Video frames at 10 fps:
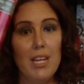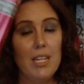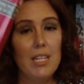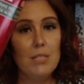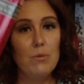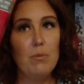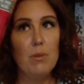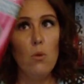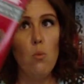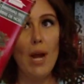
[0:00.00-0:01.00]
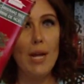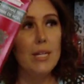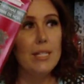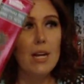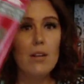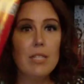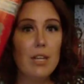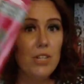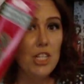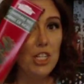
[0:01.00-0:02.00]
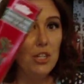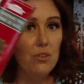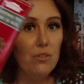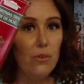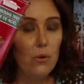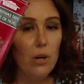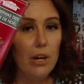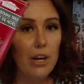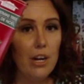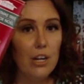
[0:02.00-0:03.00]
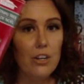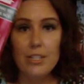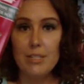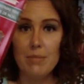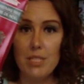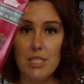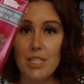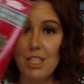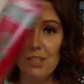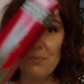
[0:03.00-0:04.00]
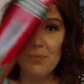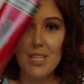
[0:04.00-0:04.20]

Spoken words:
And this one, white, is also cute for Christmas too.